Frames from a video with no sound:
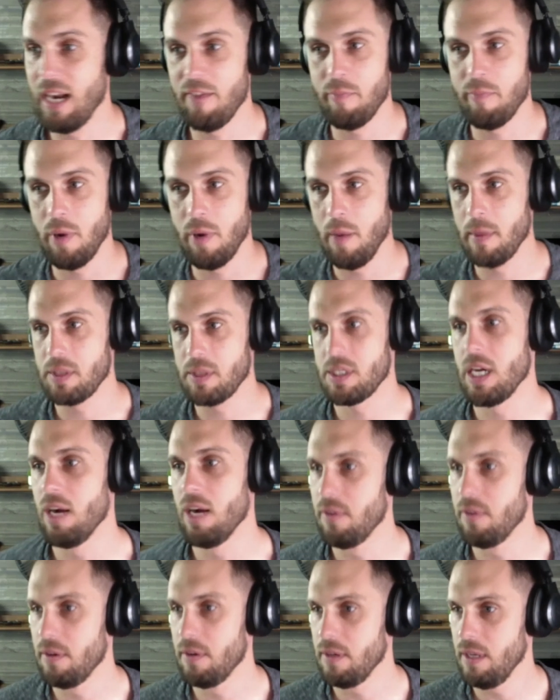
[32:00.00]
pretty much
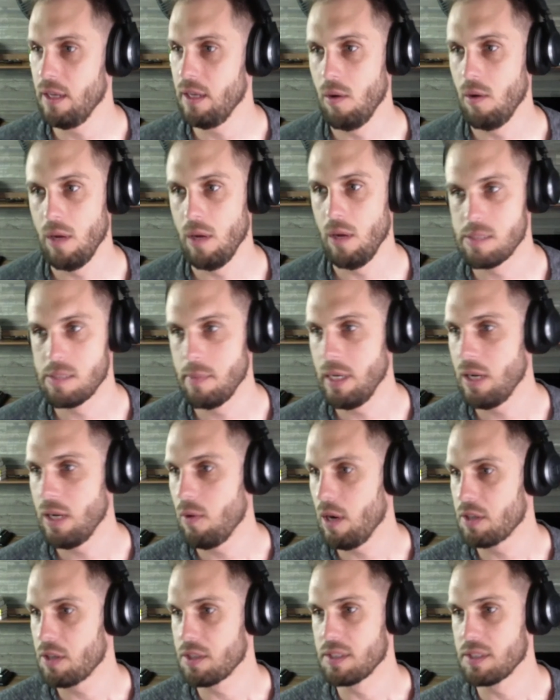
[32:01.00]
covered, as many
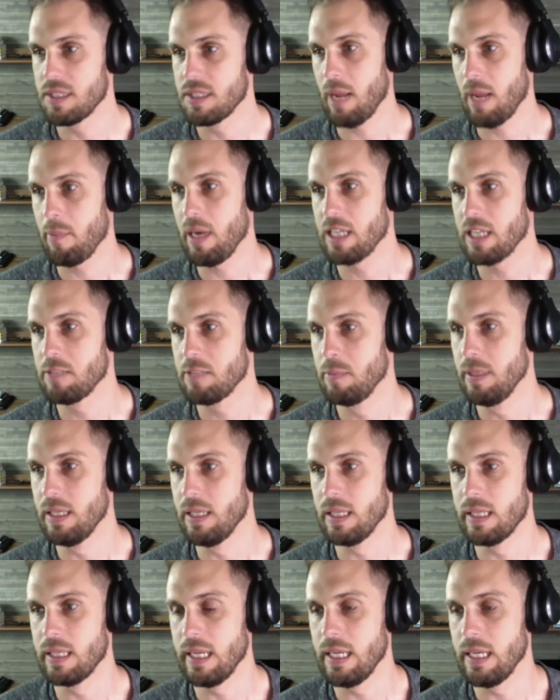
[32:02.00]
questions that I possibly
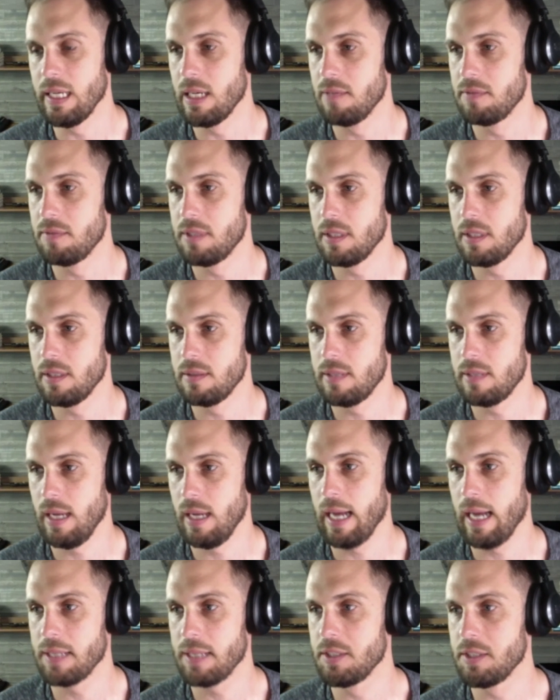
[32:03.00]
could think of to
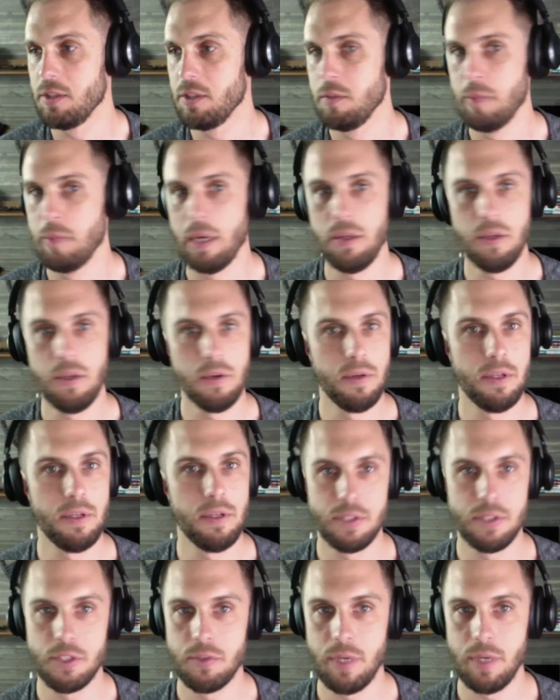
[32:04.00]
ask you about you and your
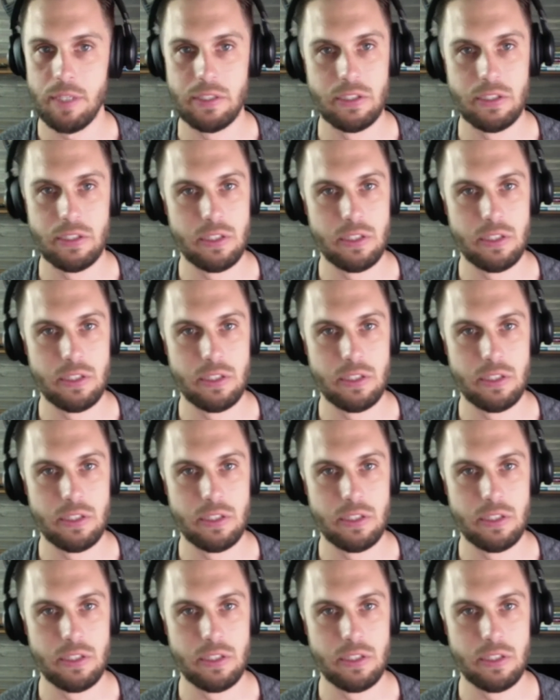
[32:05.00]
situation,